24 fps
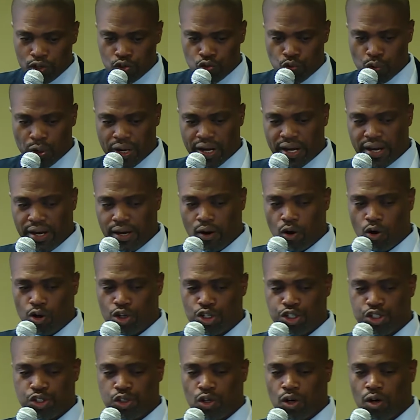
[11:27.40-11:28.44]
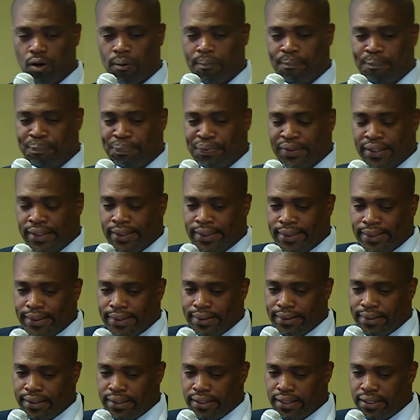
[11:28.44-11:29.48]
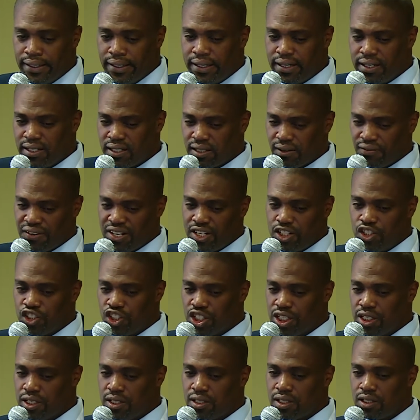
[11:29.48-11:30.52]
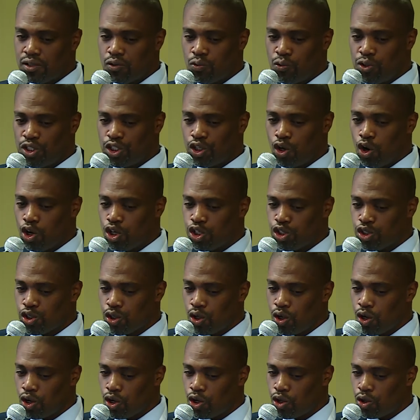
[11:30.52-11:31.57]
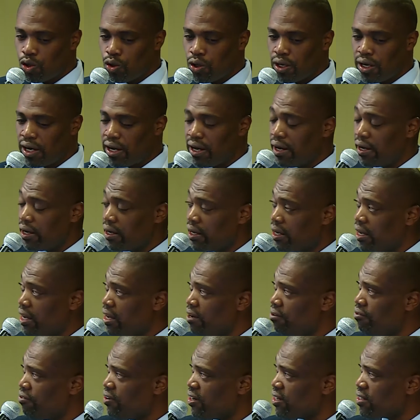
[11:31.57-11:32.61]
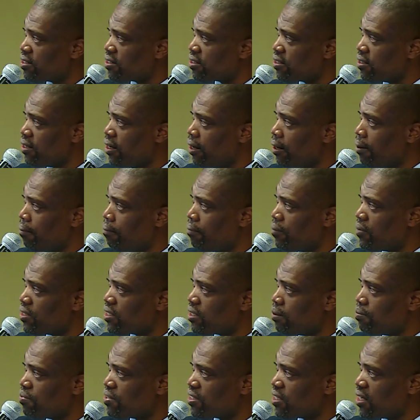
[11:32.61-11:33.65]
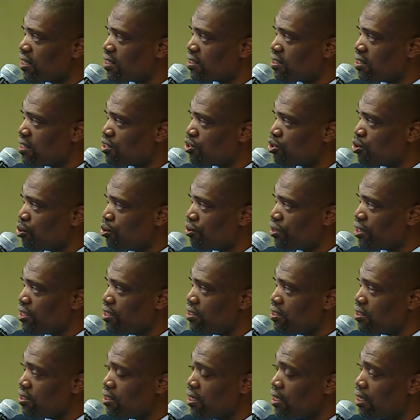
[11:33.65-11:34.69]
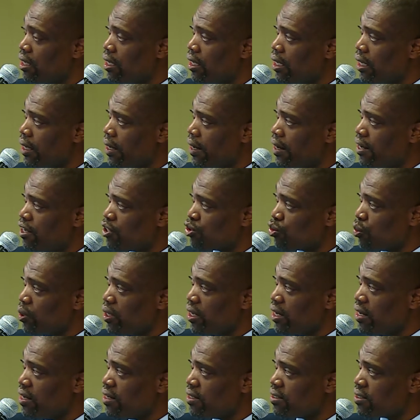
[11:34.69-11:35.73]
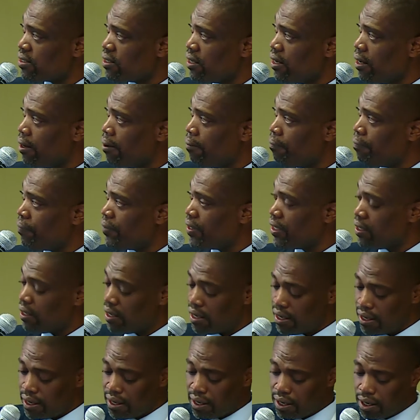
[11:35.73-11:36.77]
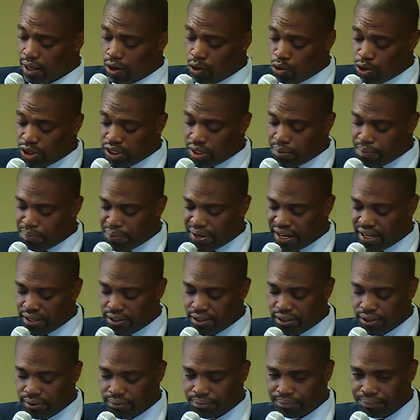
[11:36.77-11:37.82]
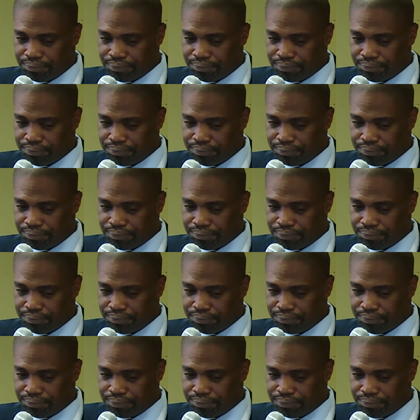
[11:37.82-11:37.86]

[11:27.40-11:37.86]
were also the interventions, which also gave us some success stories as well as good impact.